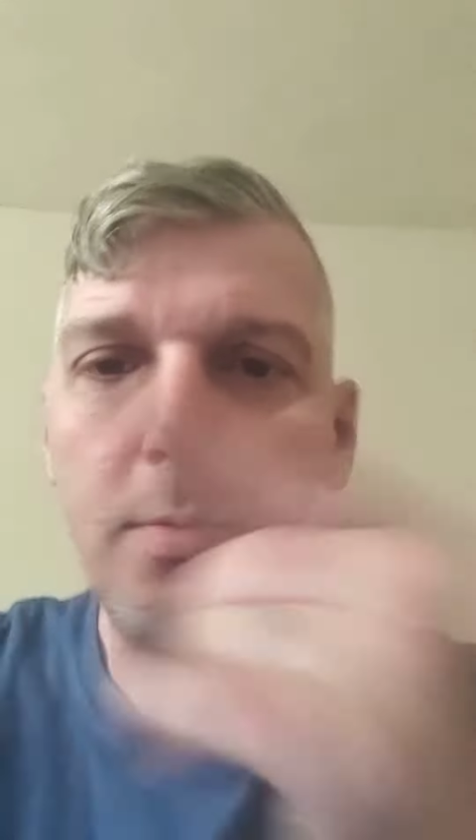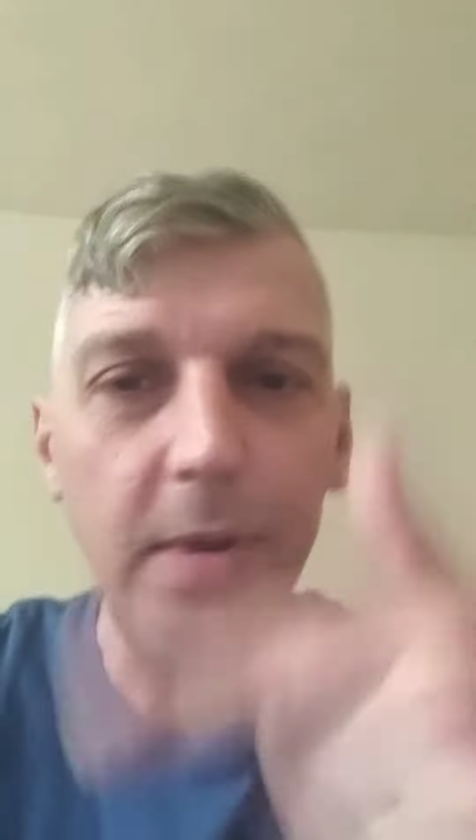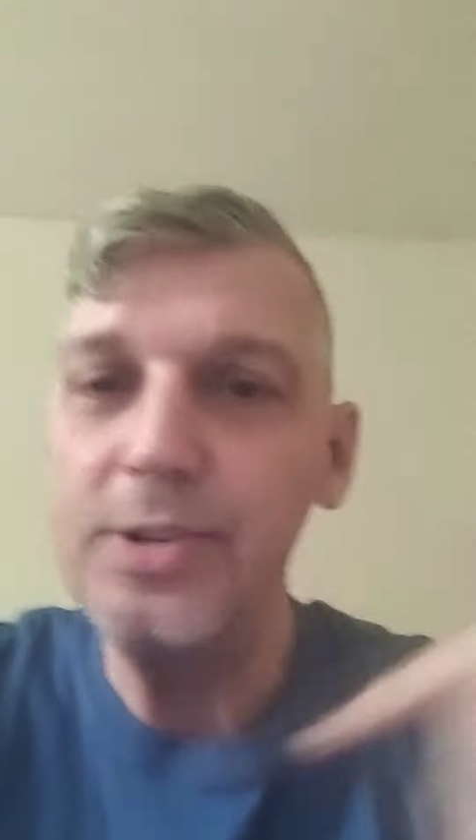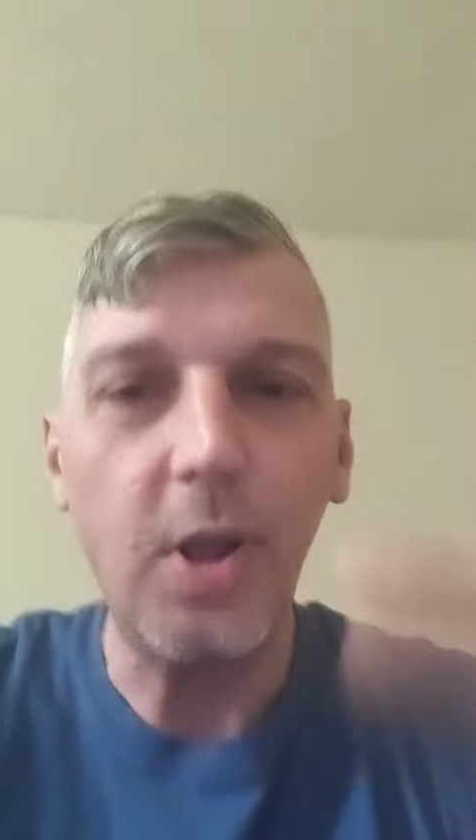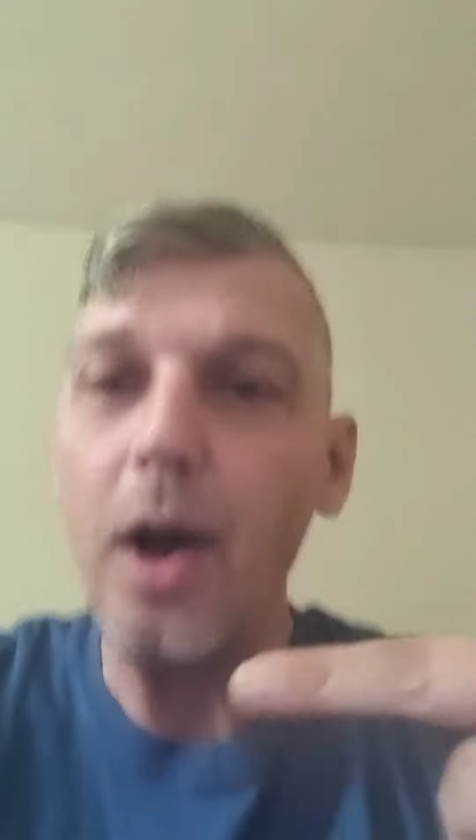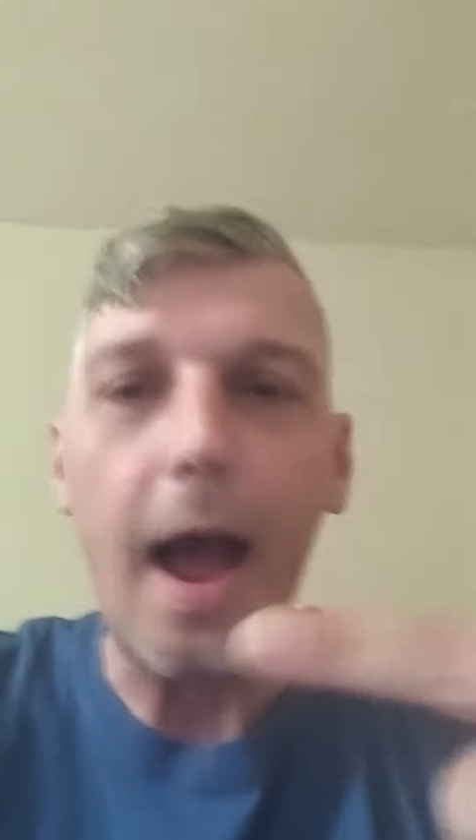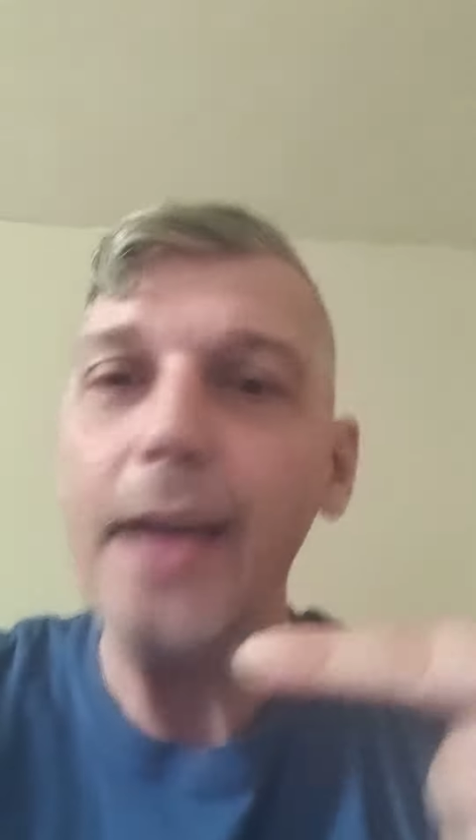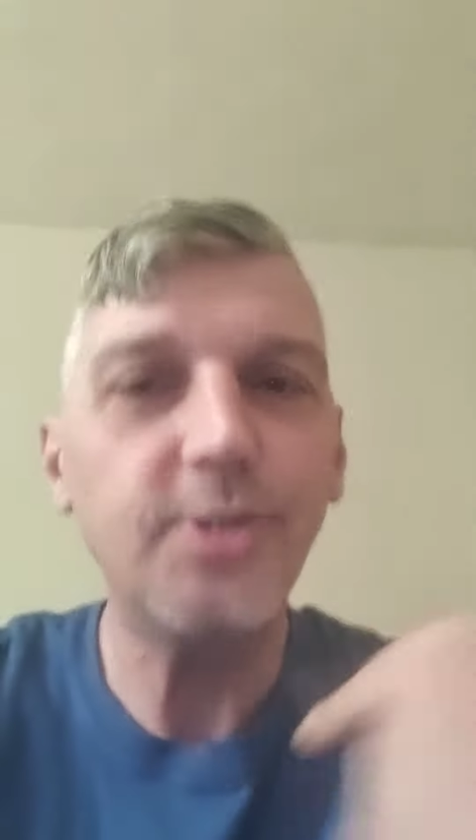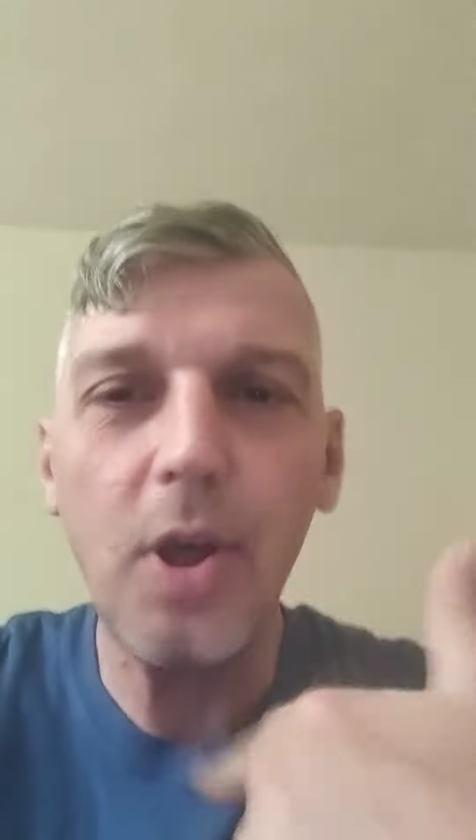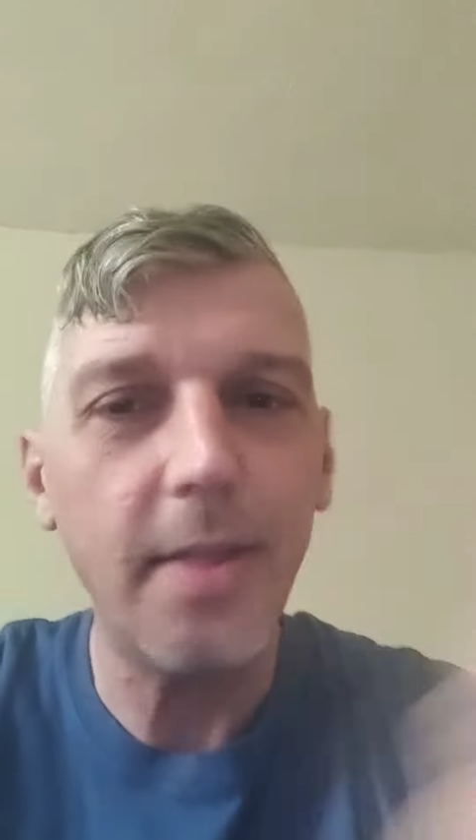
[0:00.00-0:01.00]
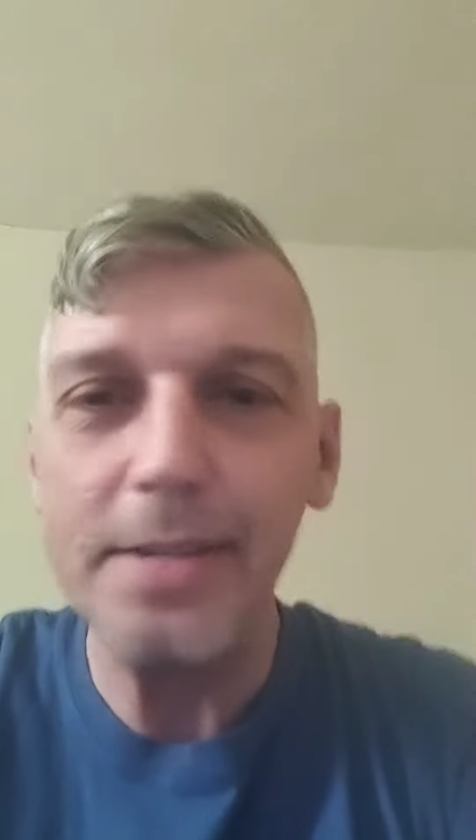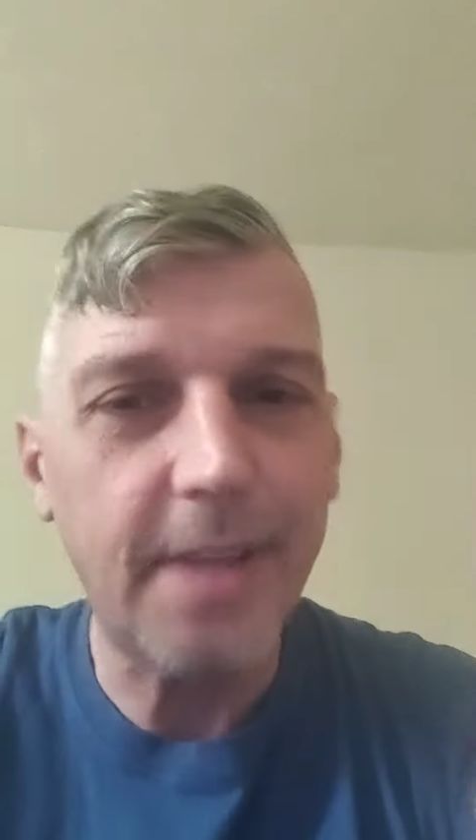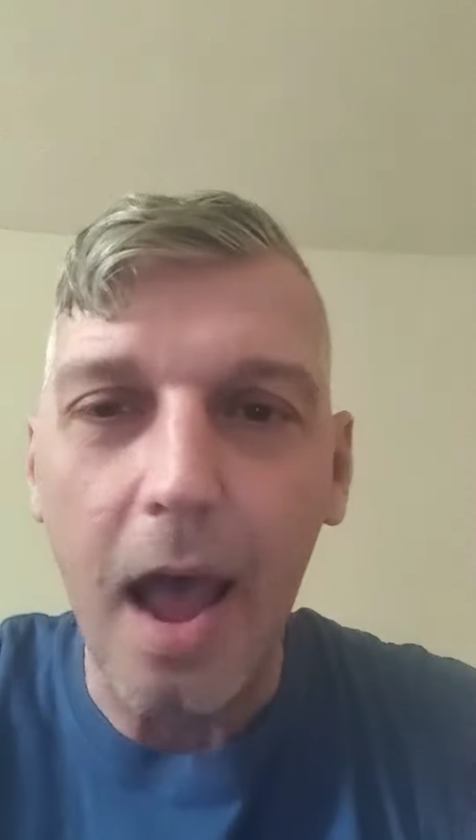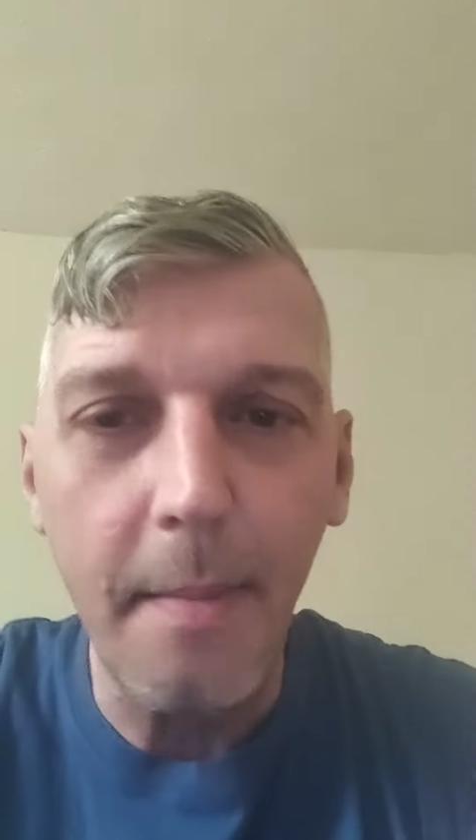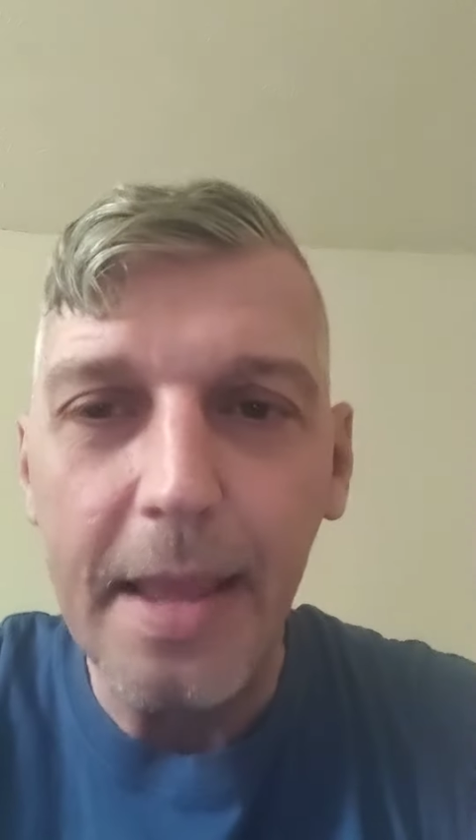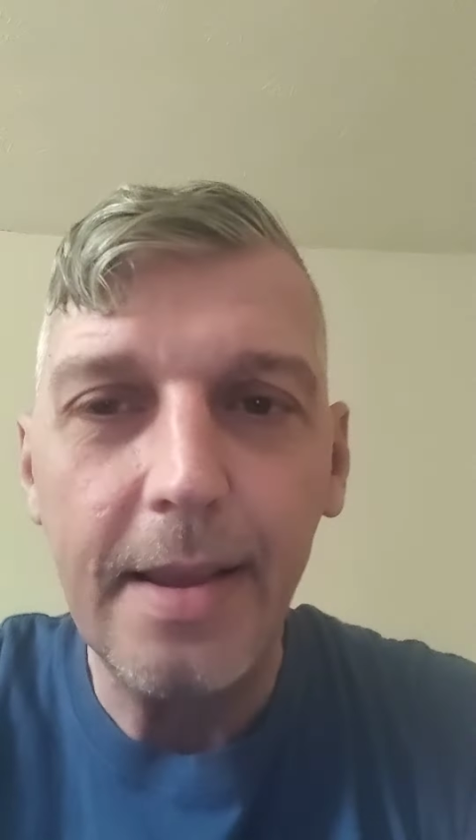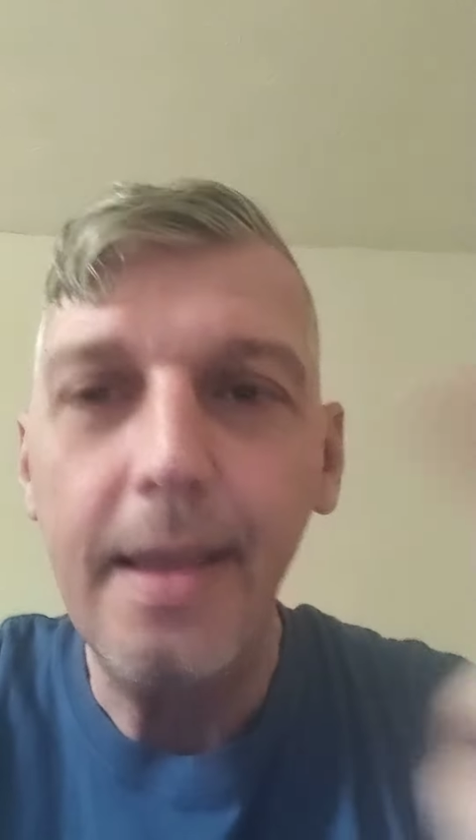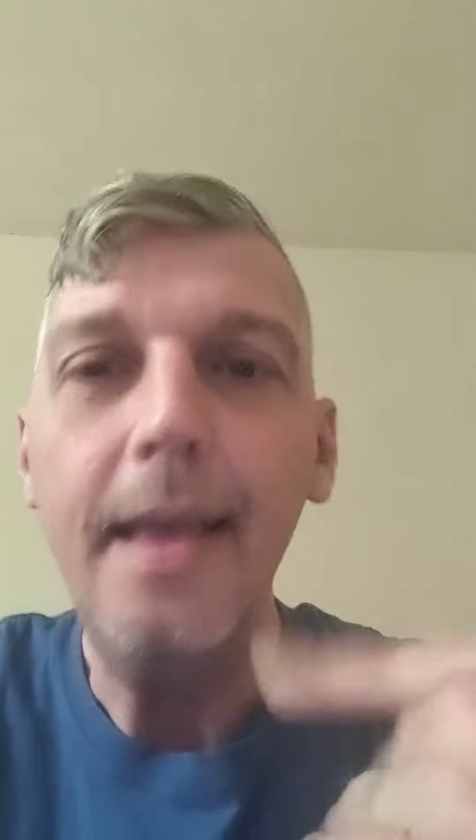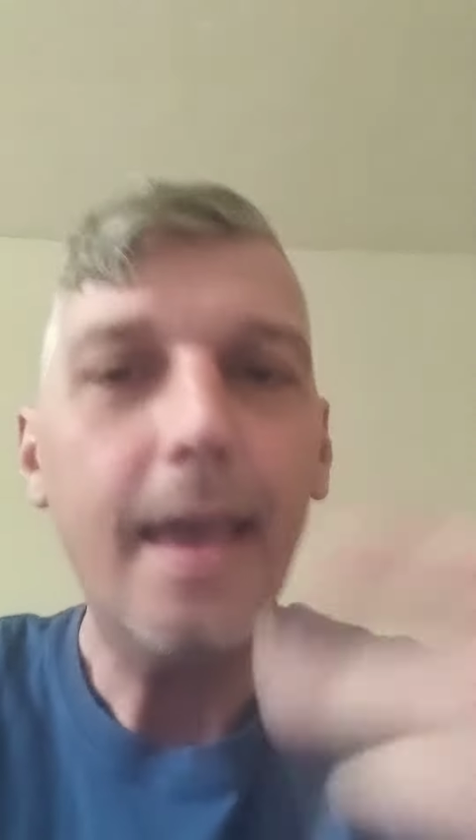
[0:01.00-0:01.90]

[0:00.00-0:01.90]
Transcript: We saw I saw this coming